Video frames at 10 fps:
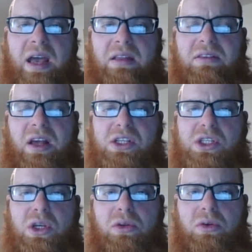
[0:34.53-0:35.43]
that
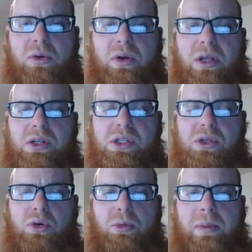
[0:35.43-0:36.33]
tells you to
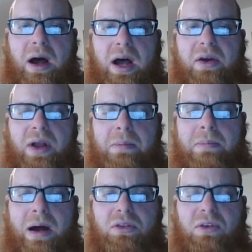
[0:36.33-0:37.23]
consume a higher
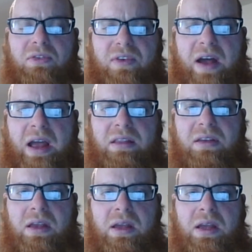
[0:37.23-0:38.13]
amount of fat,